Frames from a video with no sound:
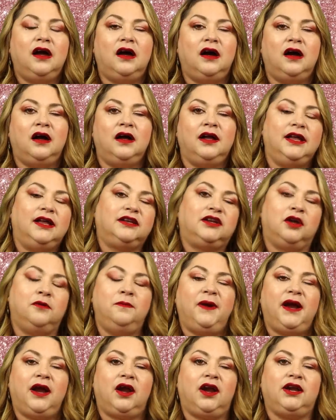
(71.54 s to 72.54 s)
uh, and
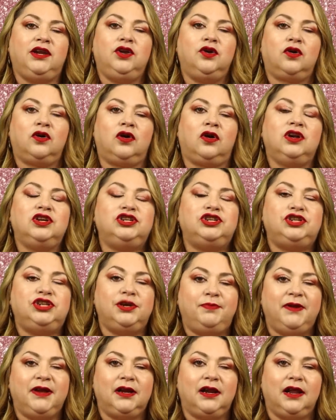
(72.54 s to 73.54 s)
comparing your
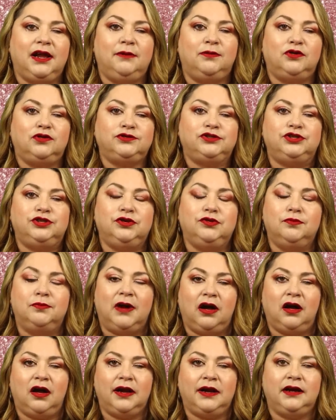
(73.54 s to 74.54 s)
shipping label to
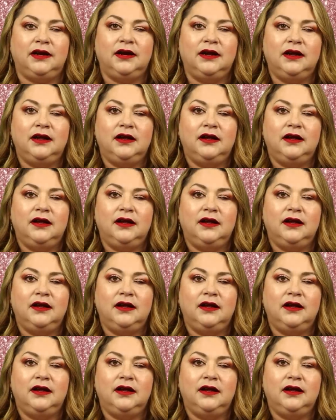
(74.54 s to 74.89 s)
mine.